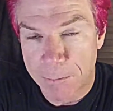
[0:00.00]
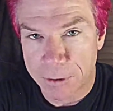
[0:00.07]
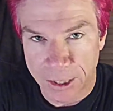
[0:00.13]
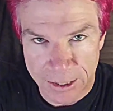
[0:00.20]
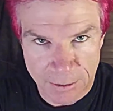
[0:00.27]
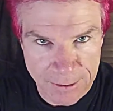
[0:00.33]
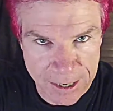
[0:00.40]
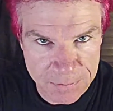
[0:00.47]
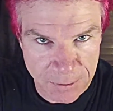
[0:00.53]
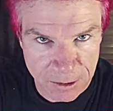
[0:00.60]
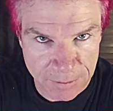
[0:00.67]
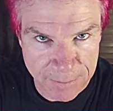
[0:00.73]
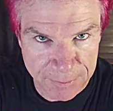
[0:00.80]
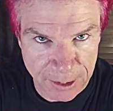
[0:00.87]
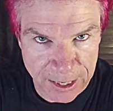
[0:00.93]
plenty of
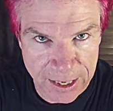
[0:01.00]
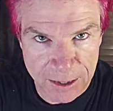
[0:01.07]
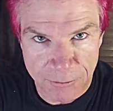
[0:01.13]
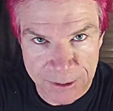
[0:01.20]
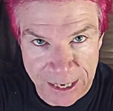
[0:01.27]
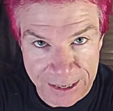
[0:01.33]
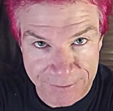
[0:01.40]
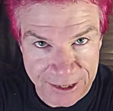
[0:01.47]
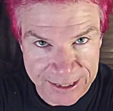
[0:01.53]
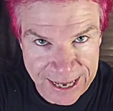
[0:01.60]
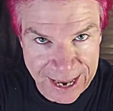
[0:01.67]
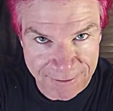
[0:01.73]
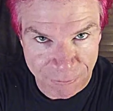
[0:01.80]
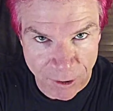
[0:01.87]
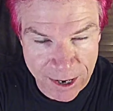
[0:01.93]
baseball to be played. We're not even at
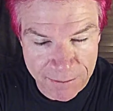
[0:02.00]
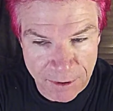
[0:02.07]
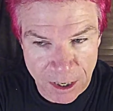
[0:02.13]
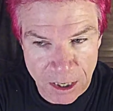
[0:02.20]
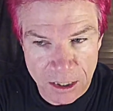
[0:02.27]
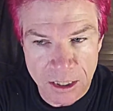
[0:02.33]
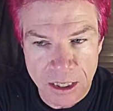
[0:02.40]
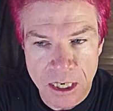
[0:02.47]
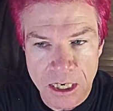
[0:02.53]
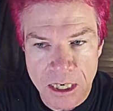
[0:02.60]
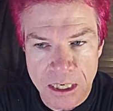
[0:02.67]
the halfway mark.